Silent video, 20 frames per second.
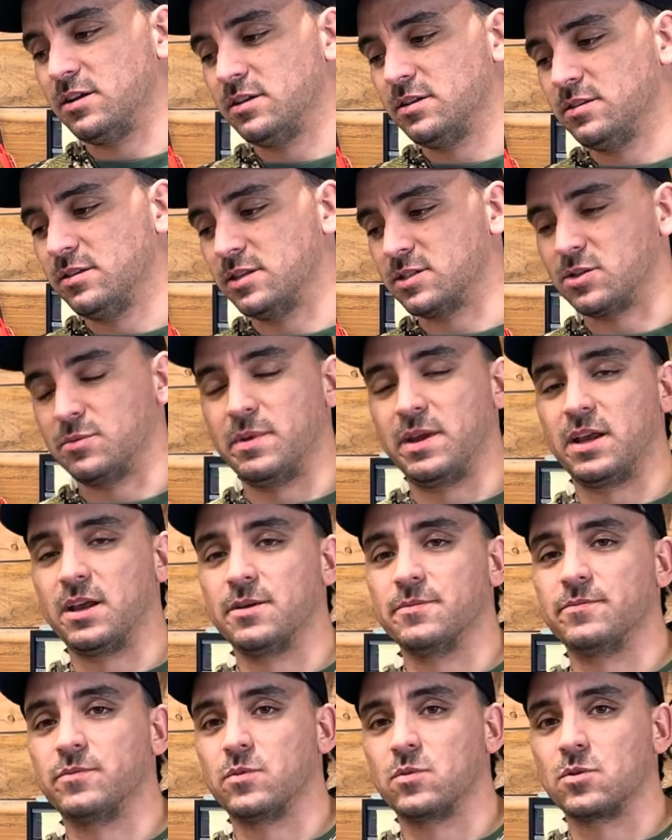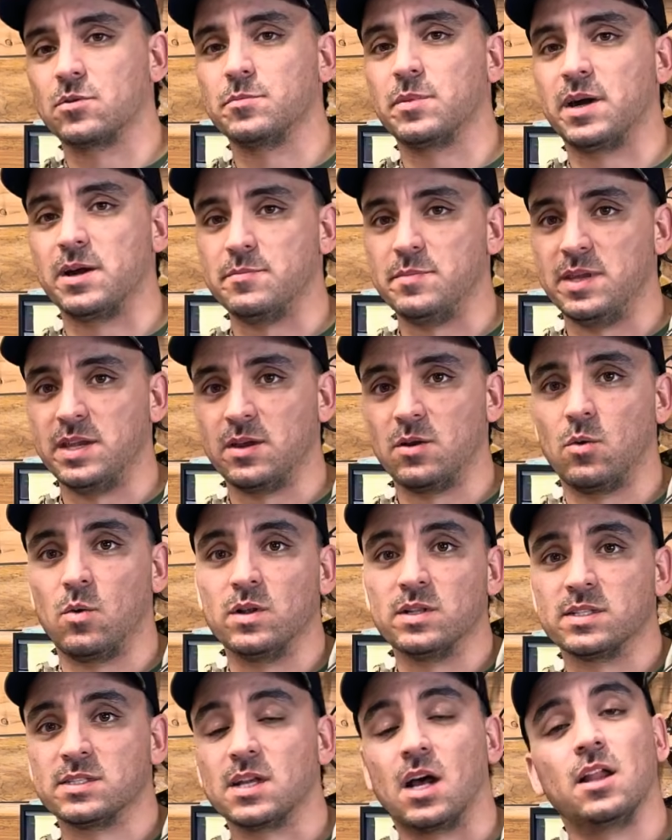this will make up for by being
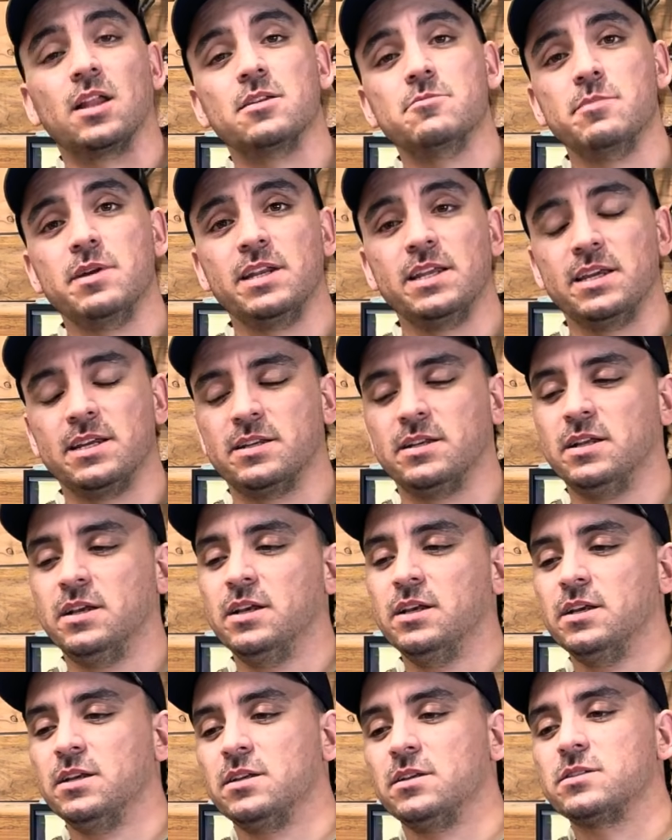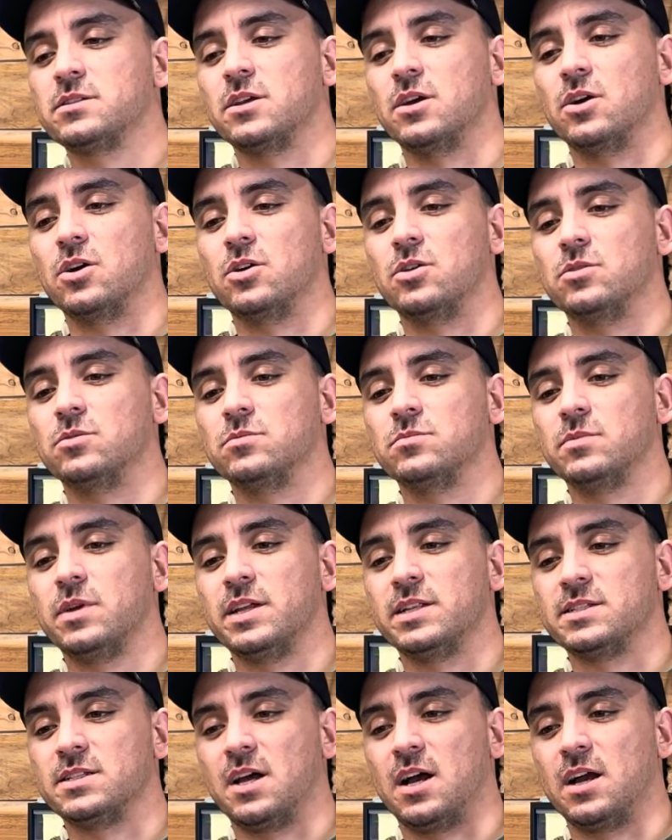one solid median. So
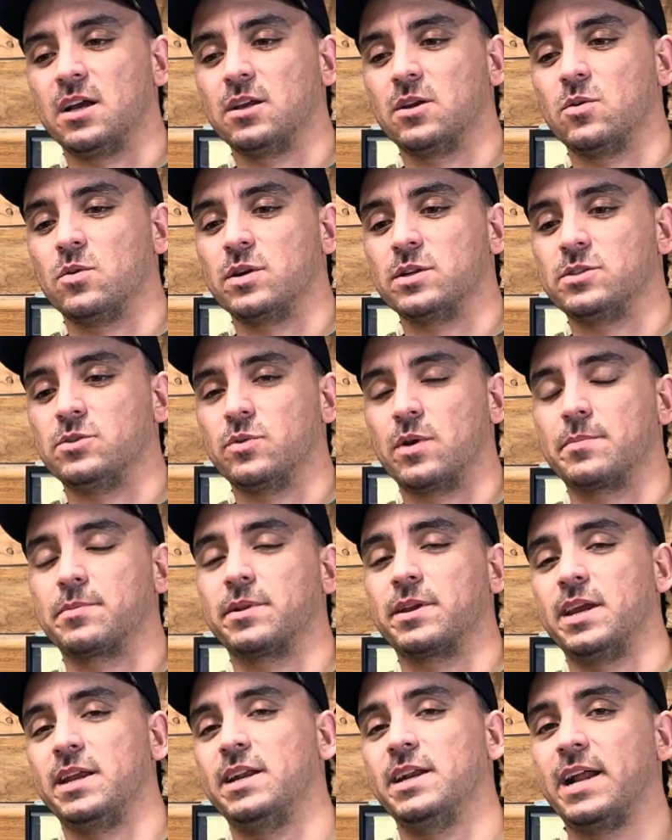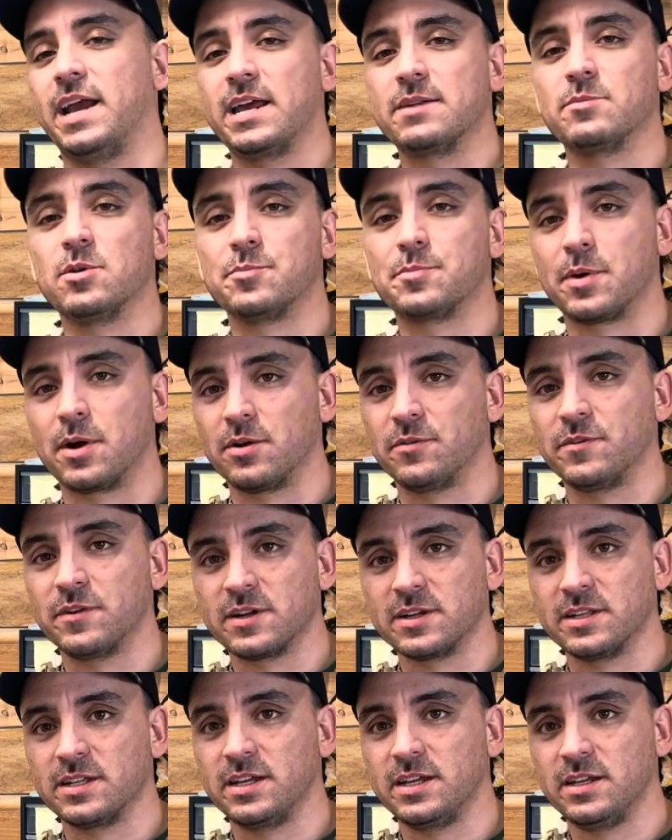it's not going to replicate an animal
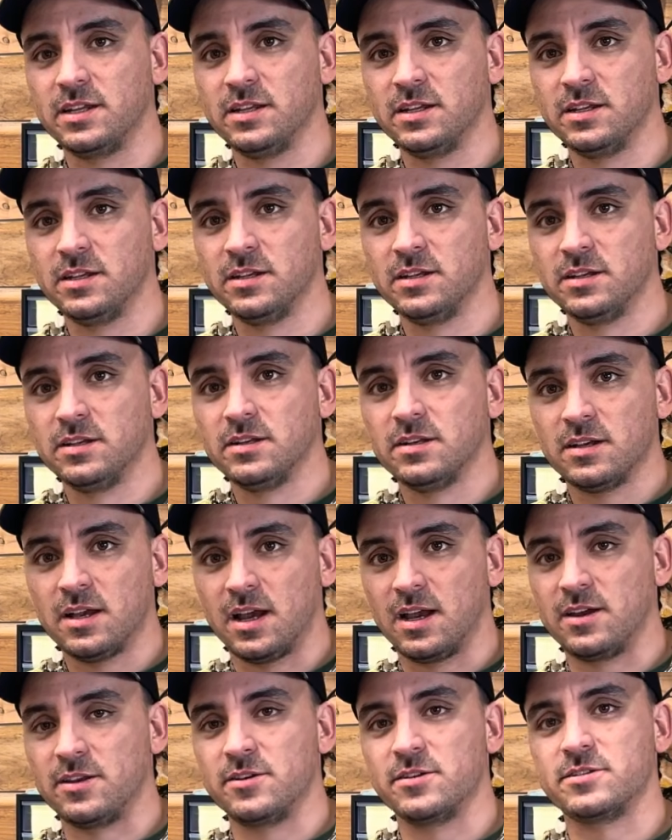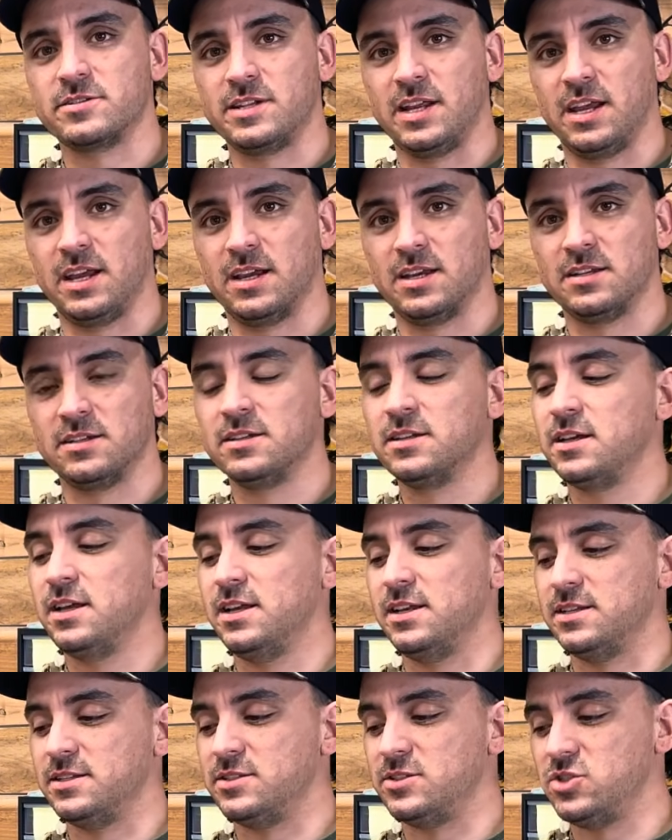perfectly. I understand it
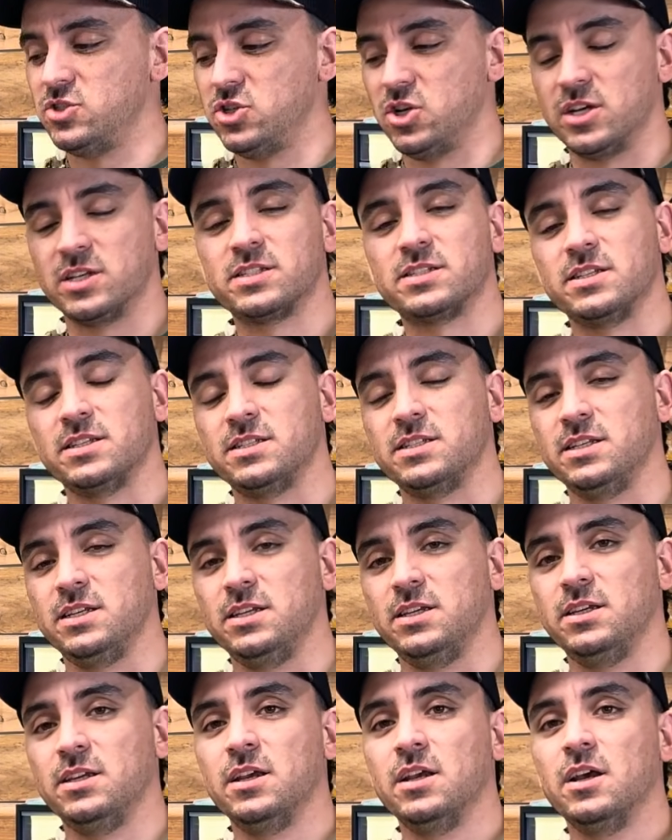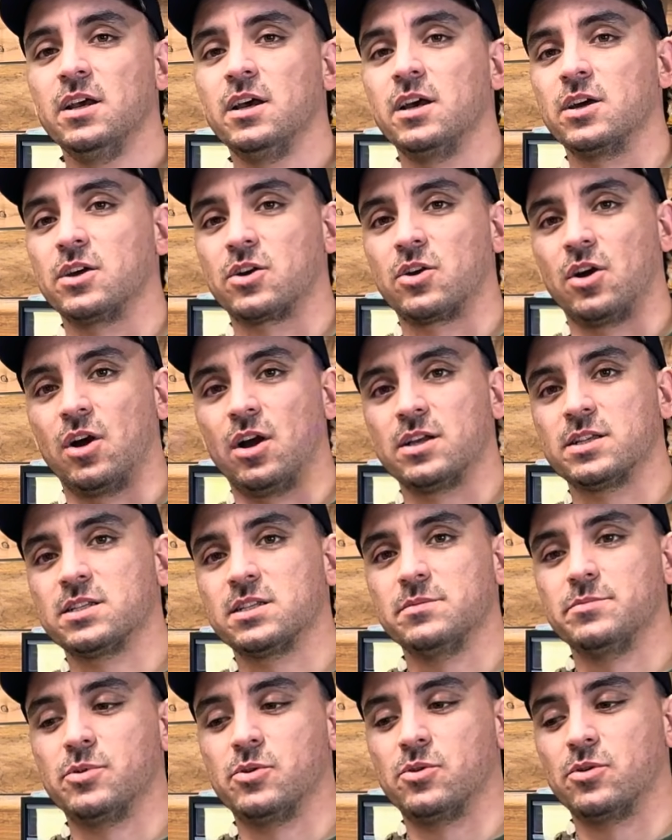is just to see across the
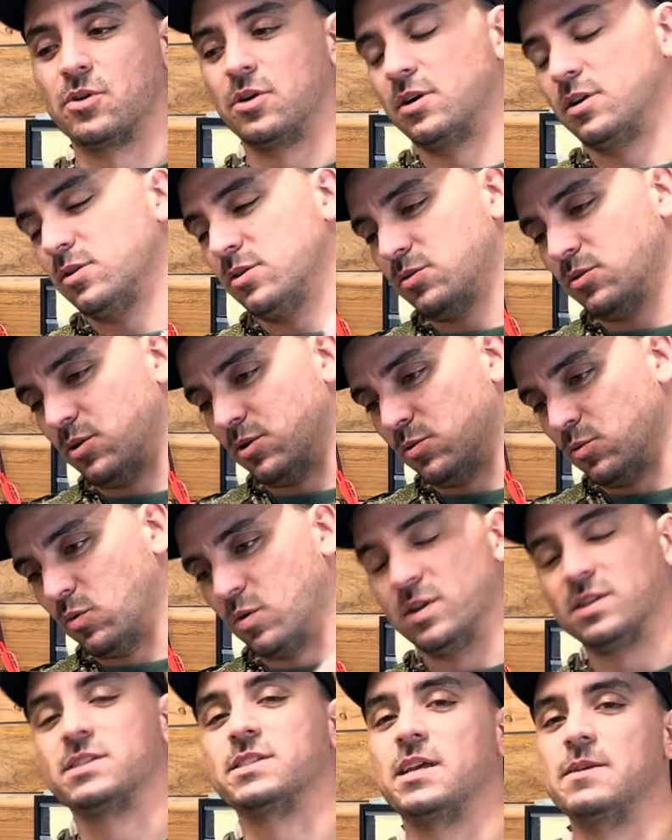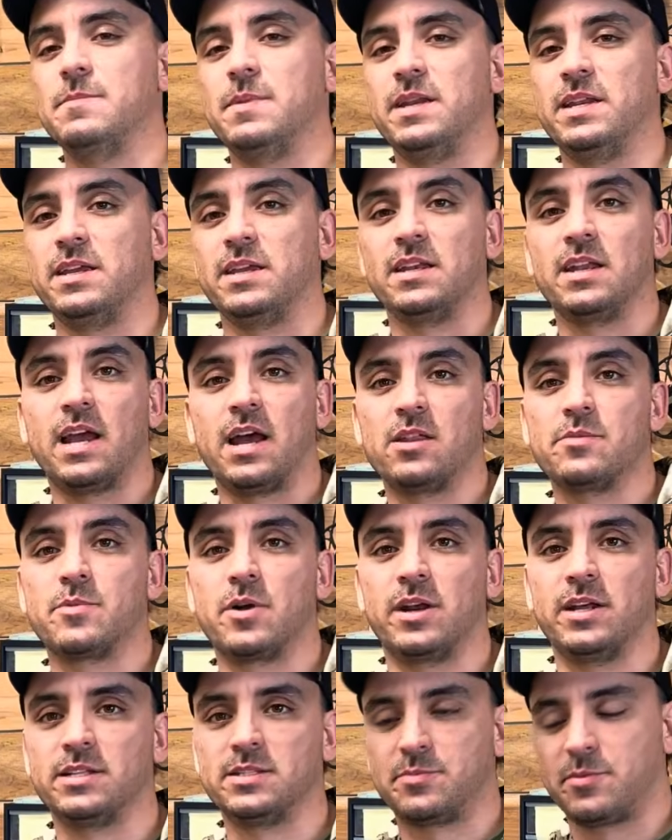board on one set median how the
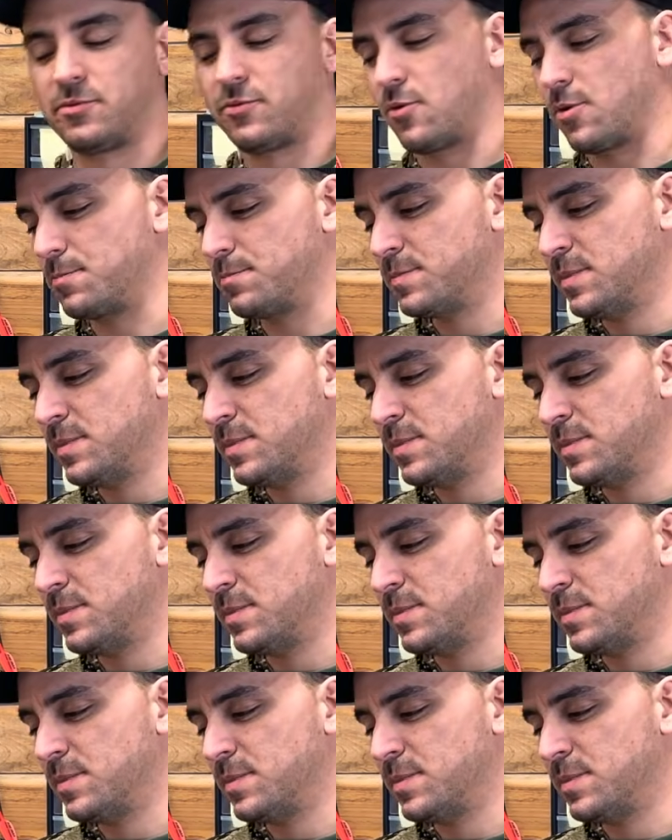broadheads perform.